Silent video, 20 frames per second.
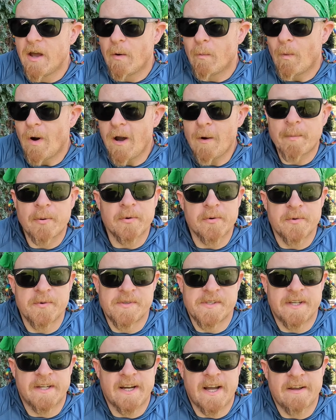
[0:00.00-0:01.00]
while
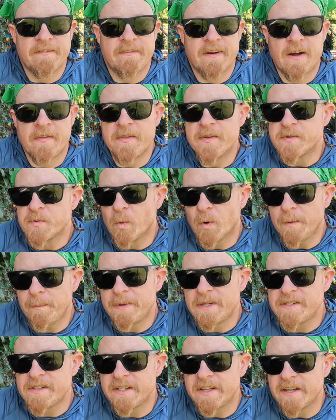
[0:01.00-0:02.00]
perusing, I found this one
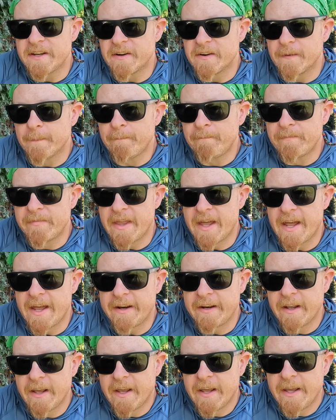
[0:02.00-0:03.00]
piece of gear that
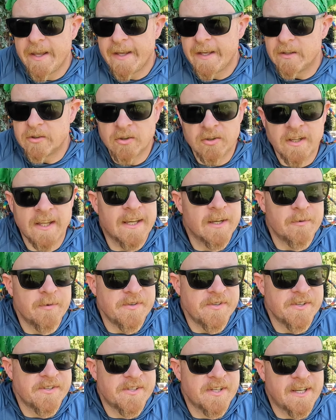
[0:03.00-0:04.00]
it looked like it was
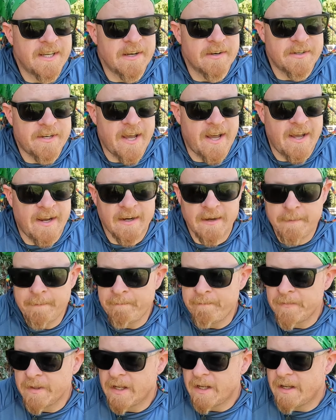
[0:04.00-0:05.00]
just a gear tag,
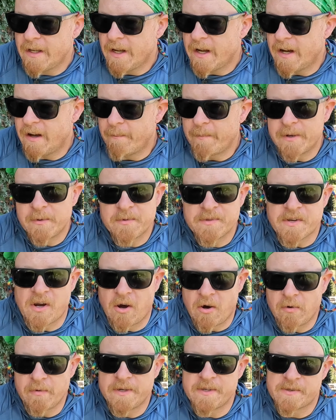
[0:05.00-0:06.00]
but it was
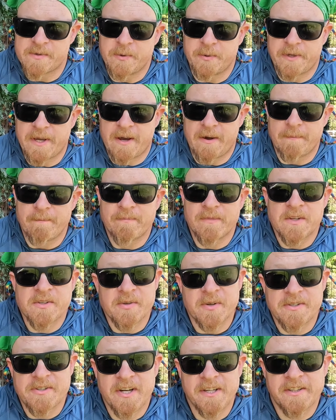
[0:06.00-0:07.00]
always sold out.
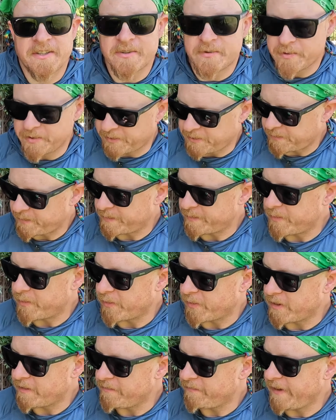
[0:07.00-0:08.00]
So I checked into it a little bit
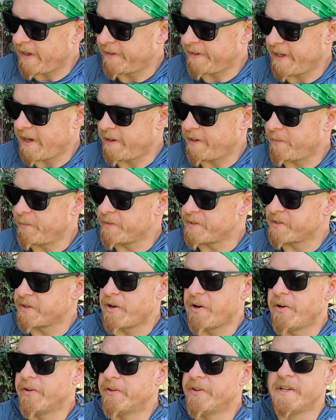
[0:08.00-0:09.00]
more and found out it was
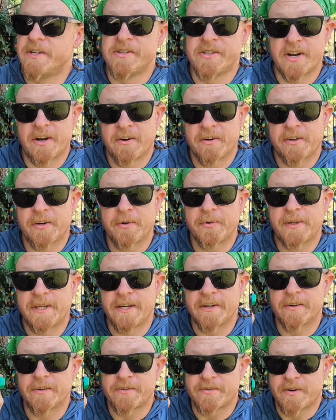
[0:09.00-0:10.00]
called the Jereko
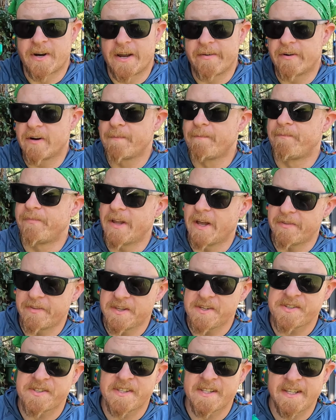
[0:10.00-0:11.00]
gear driver. Now this